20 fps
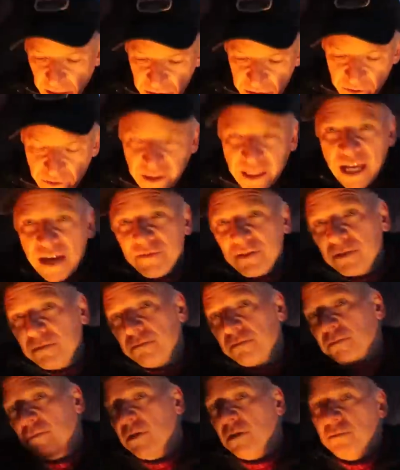So
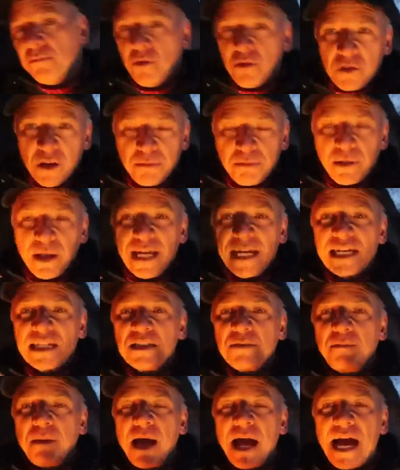Kevin pulled the
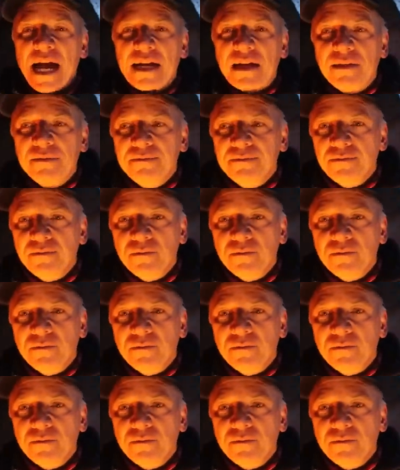blankets back,